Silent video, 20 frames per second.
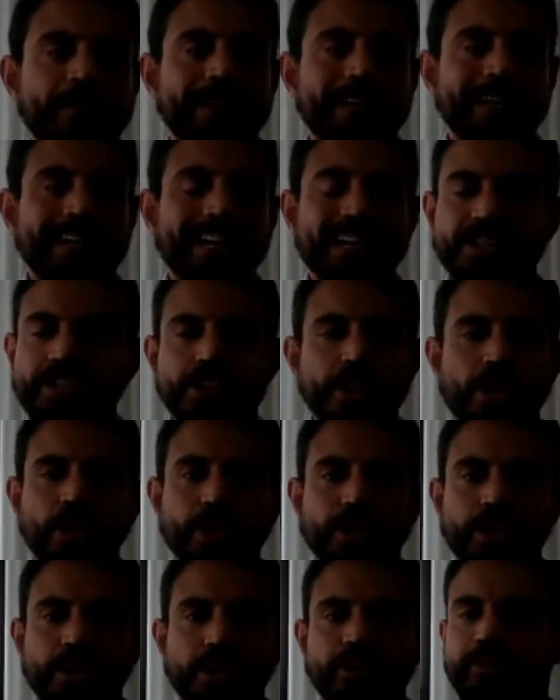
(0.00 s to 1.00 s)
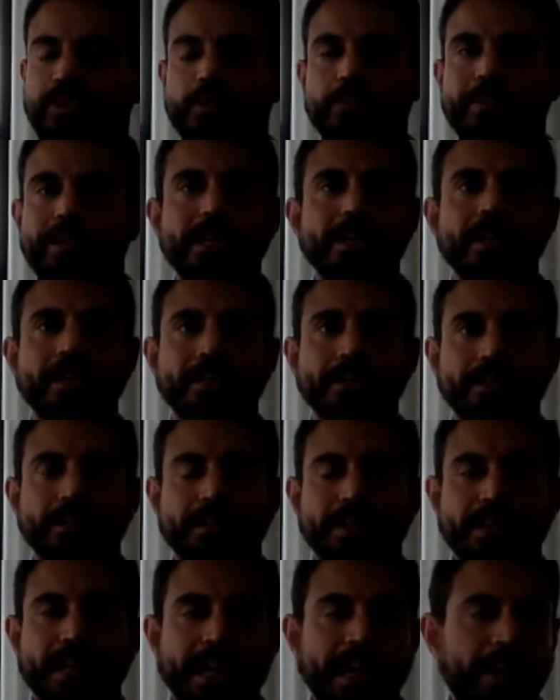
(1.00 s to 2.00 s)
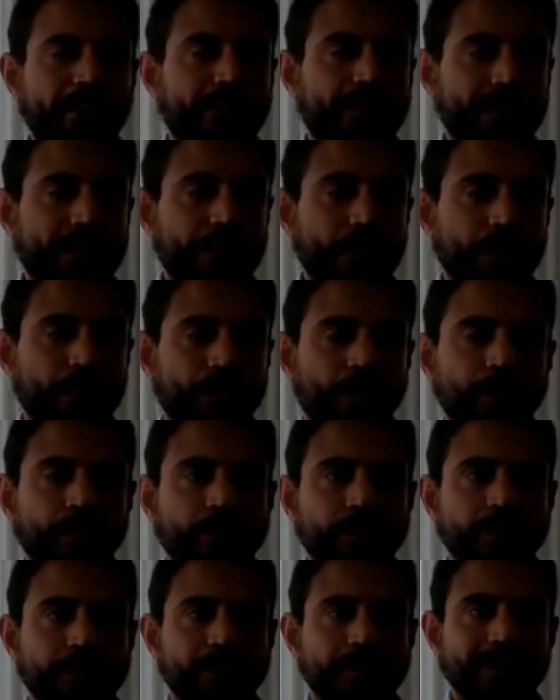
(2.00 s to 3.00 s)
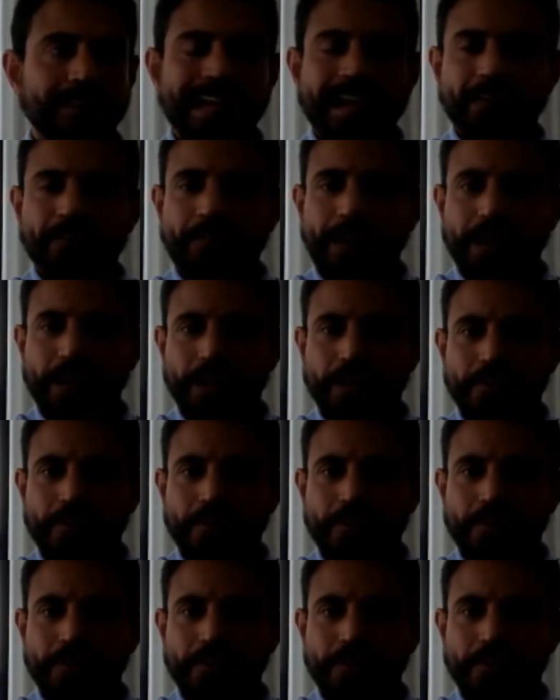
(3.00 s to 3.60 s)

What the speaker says: it's no good for me if you get better,